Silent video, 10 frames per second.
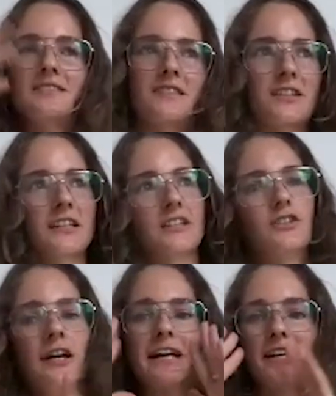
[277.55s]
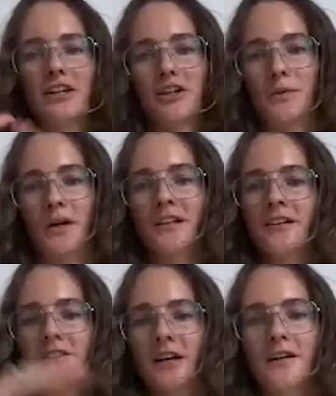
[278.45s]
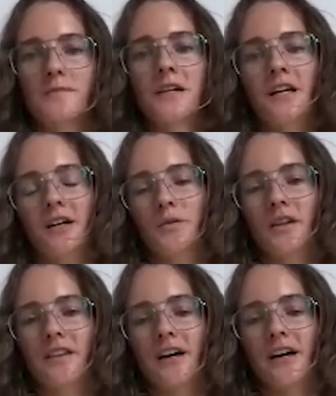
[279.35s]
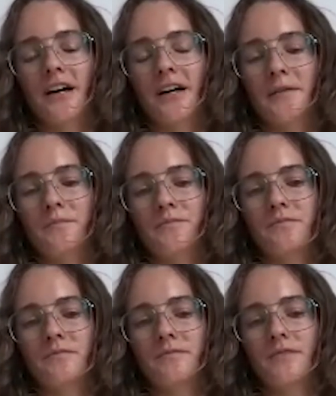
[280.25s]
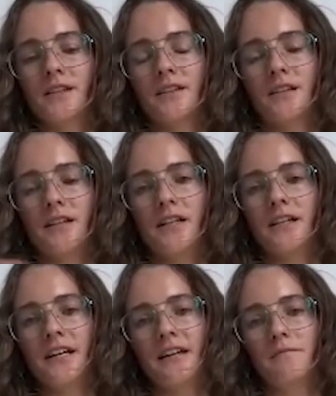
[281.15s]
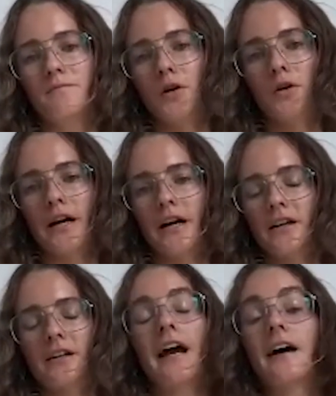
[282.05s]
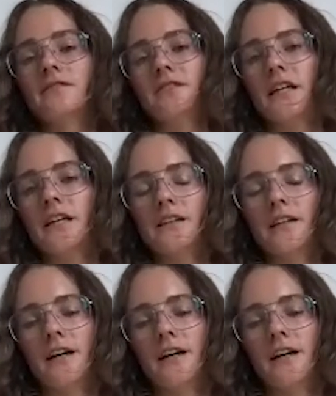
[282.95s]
or like triangular one on top with the mohair calfskin